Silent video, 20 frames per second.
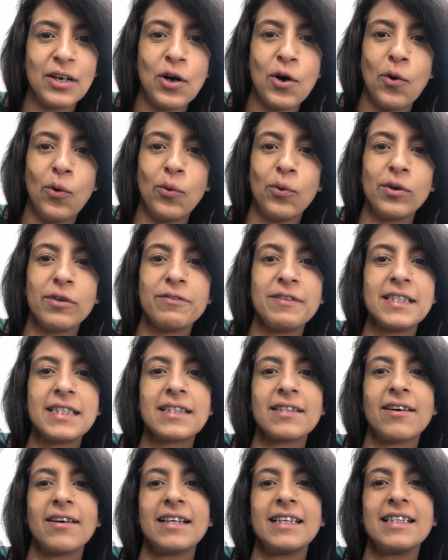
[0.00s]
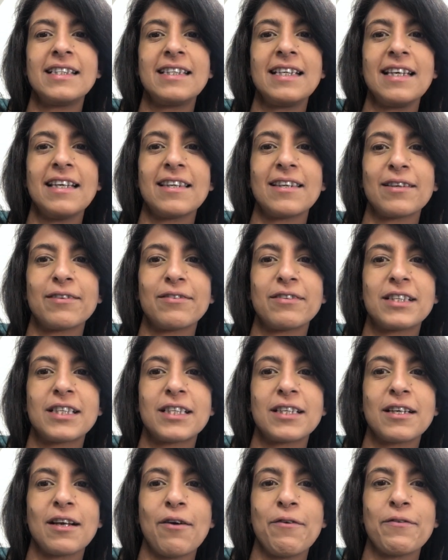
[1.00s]
All of his tiny teeth had
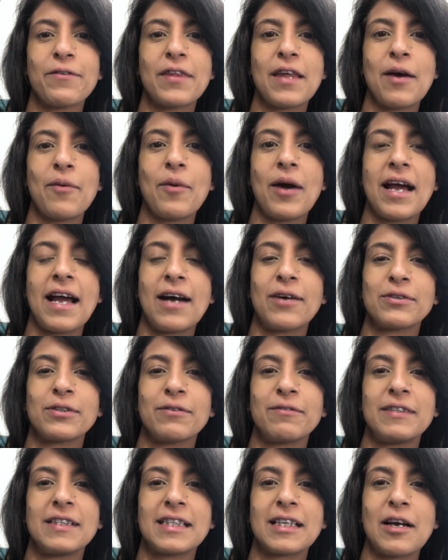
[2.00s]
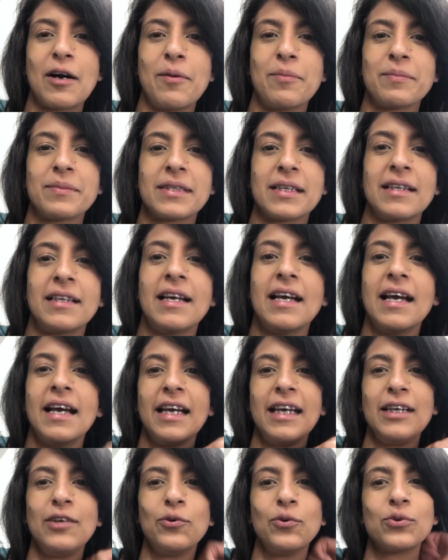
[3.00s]
shoved their way out of his gums, and
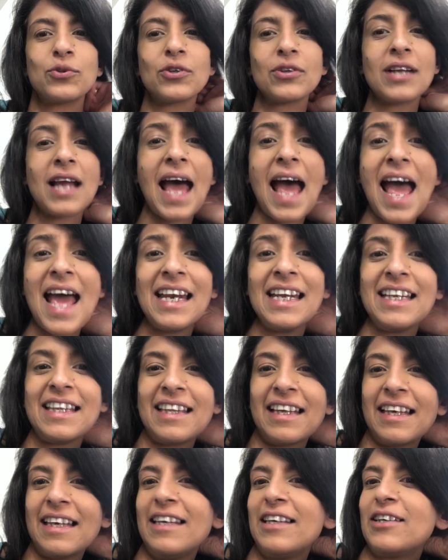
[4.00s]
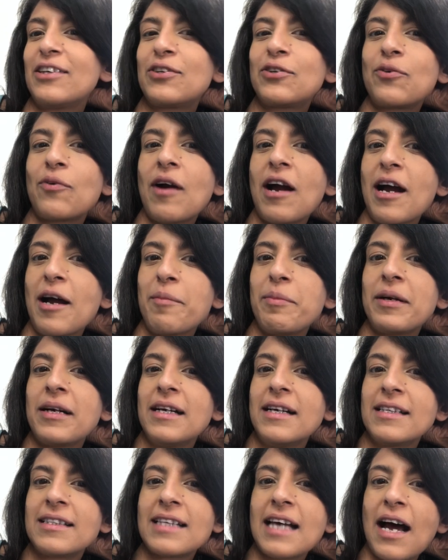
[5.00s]
he gnawed on anything he could grab.
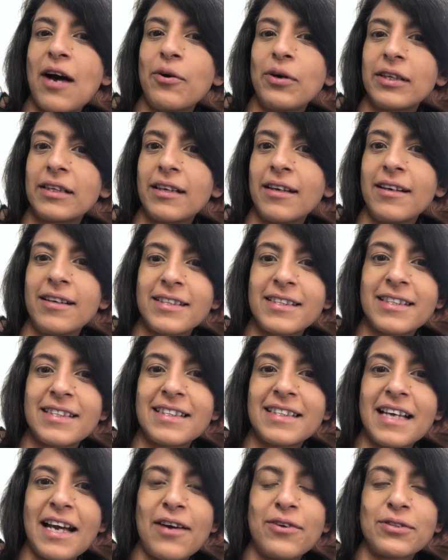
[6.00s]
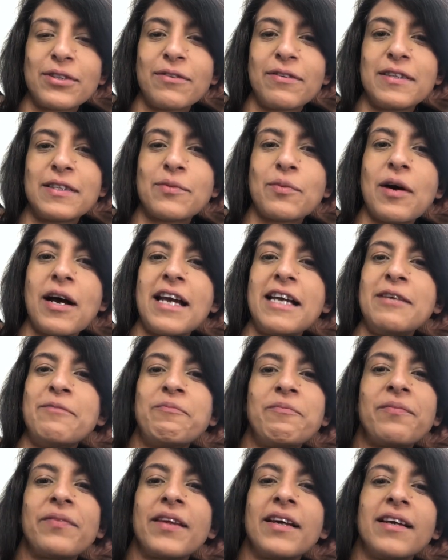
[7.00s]
Tao had learned to stay out of his way.
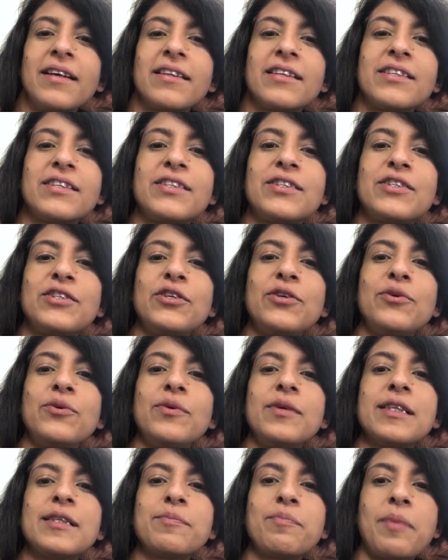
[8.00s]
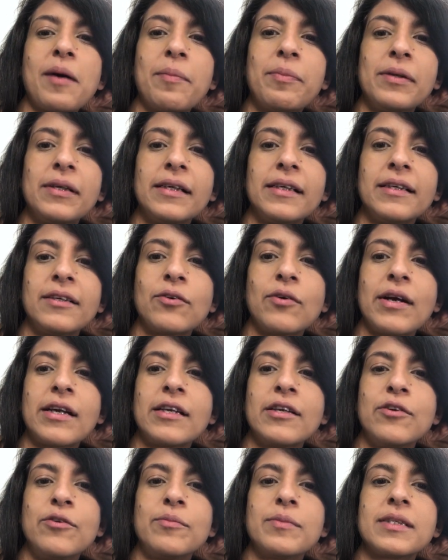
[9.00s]
"The stew is bubbling,"
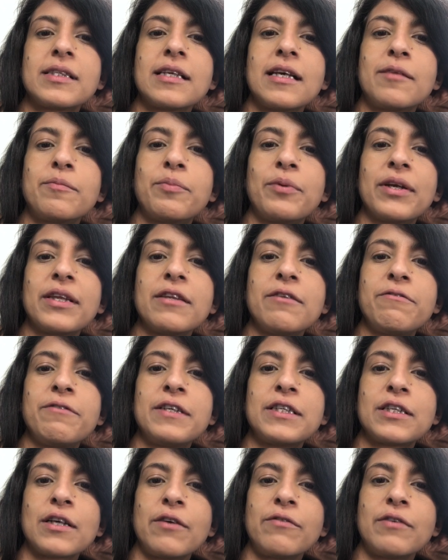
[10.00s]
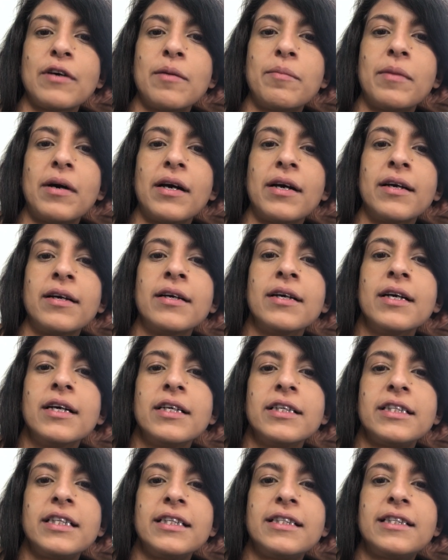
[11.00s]
Granny Uma said. "Bring the fish over, Amaya."
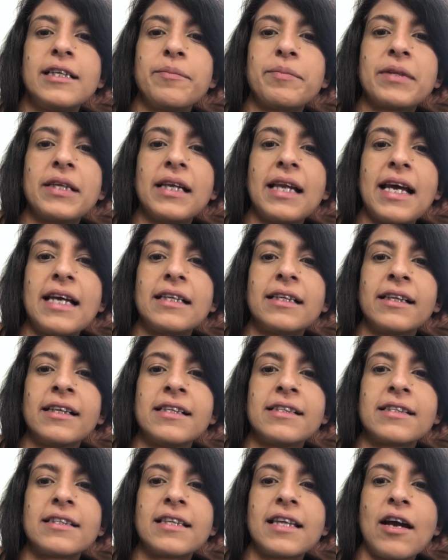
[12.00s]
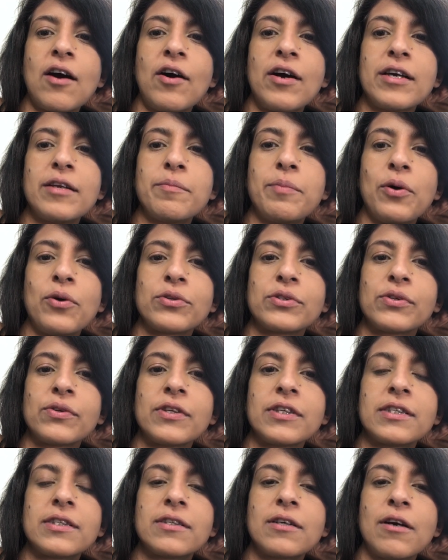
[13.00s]
She dipped the ladle into the iron pot on the
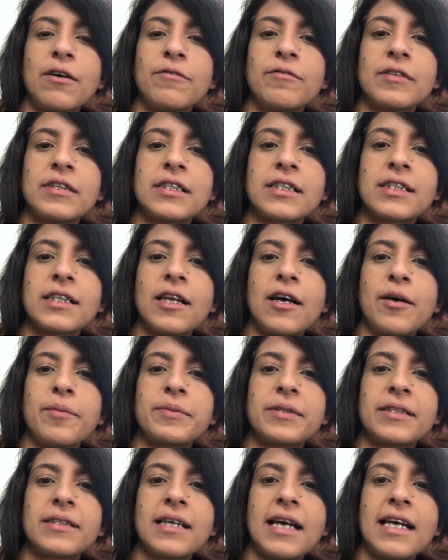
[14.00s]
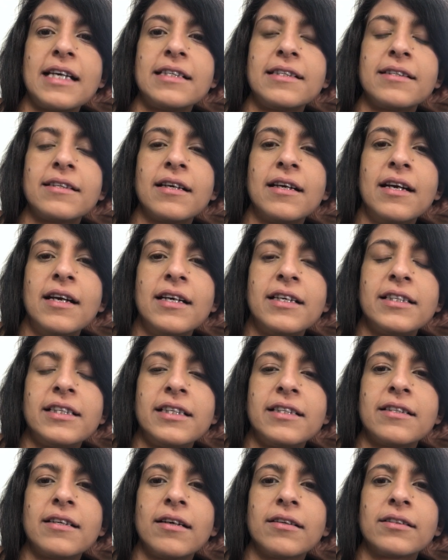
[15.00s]
stove and slurped a taste. She
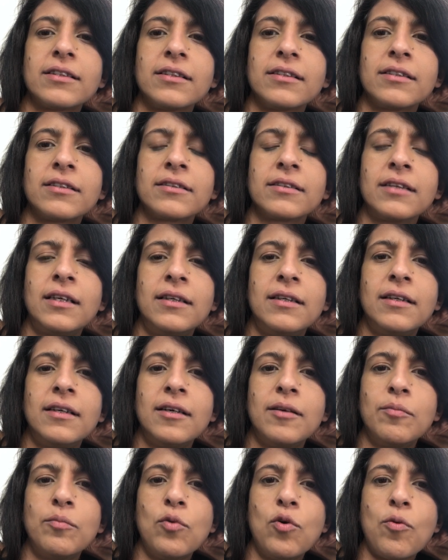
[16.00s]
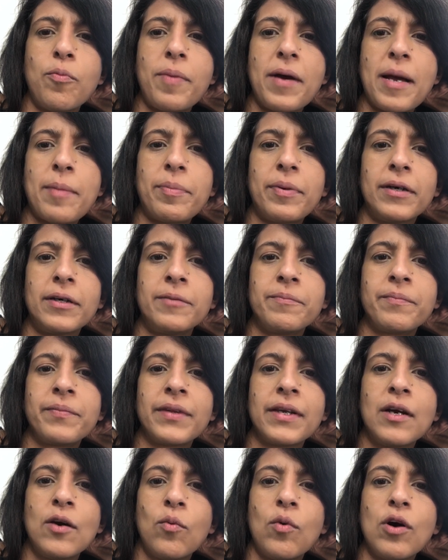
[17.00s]
tutted. "More pepper."
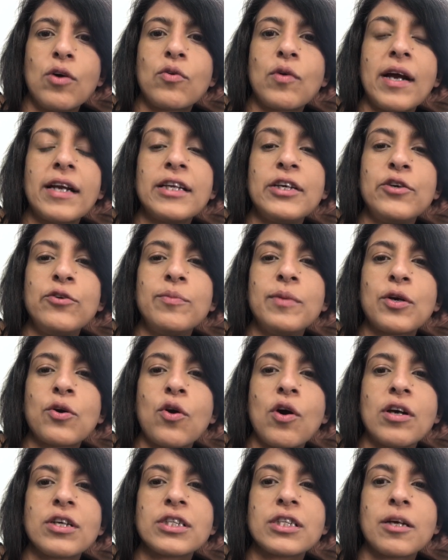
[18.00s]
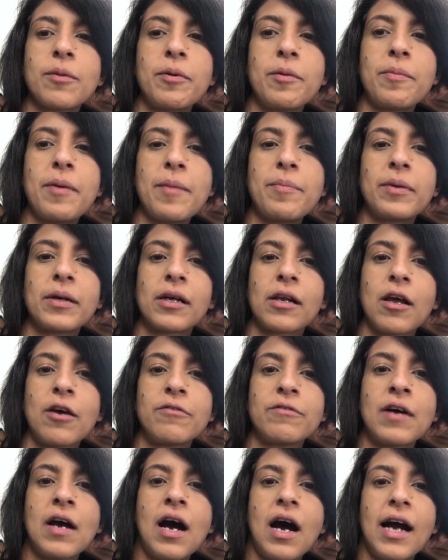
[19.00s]
While Granny Uma crushed up a pepper clove,
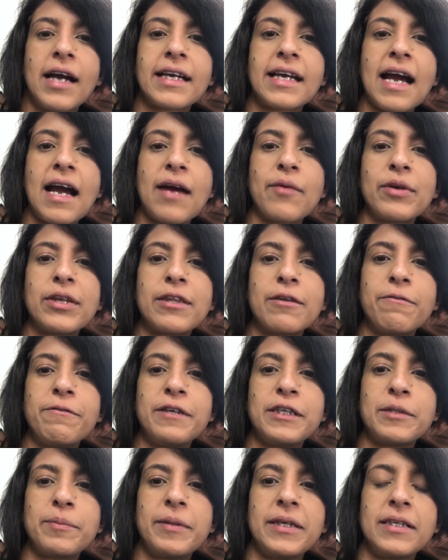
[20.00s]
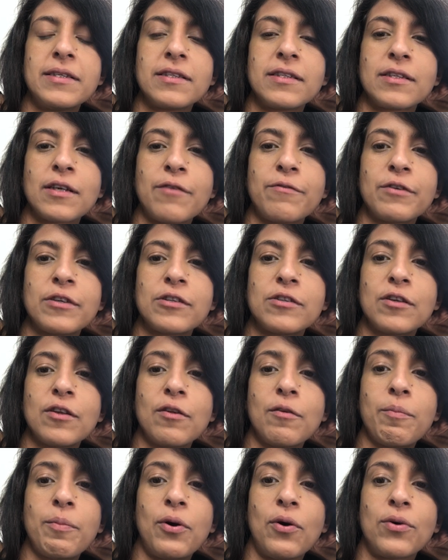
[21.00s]
I carried the fish pieces over to the
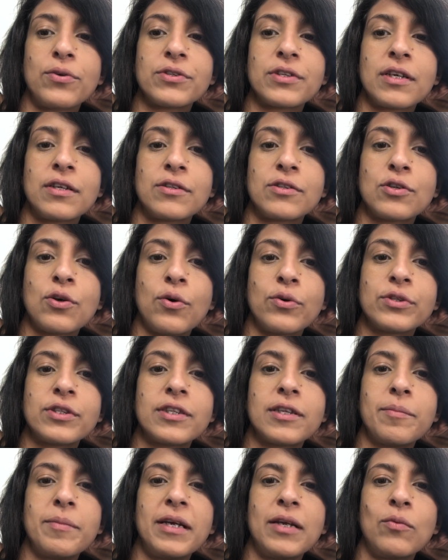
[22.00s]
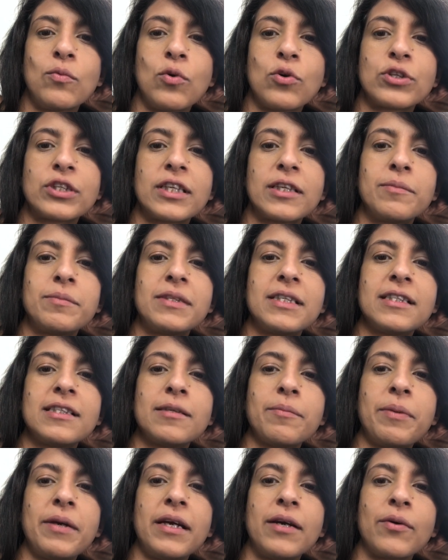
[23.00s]
pot and tossed them in, watching them
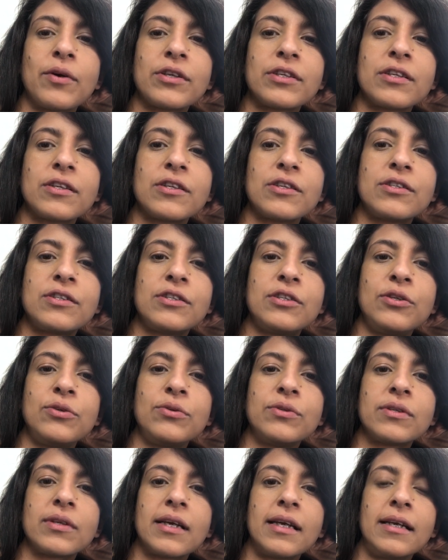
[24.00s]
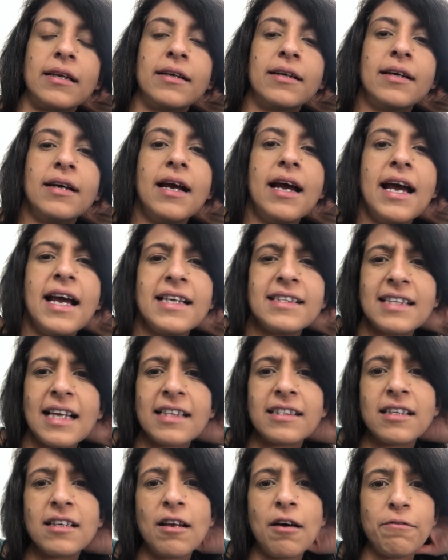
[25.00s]
disappear under the stew skin. "Is
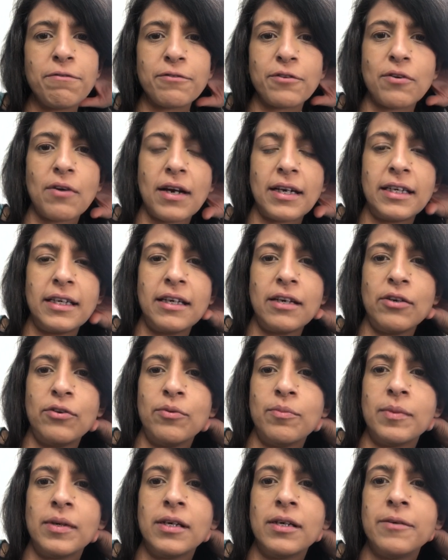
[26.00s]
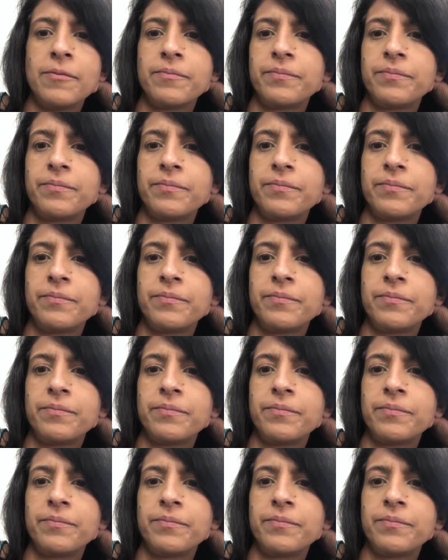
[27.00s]
that enough, Granny Uma?"